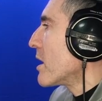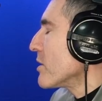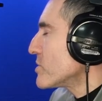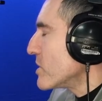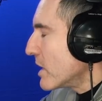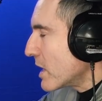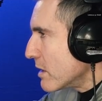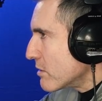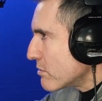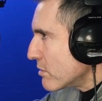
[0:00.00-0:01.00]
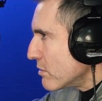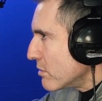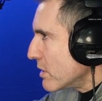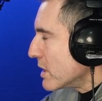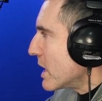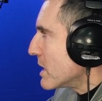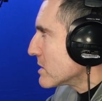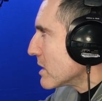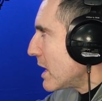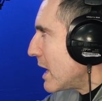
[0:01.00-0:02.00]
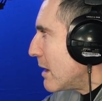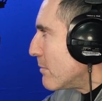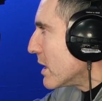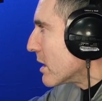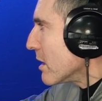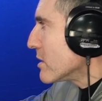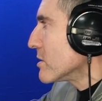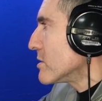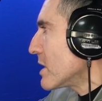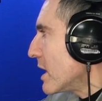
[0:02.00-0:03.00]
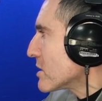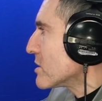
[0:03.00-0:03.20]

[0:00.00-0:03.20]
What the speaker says: Garcia came through, and Yaz Ahmed, like so sax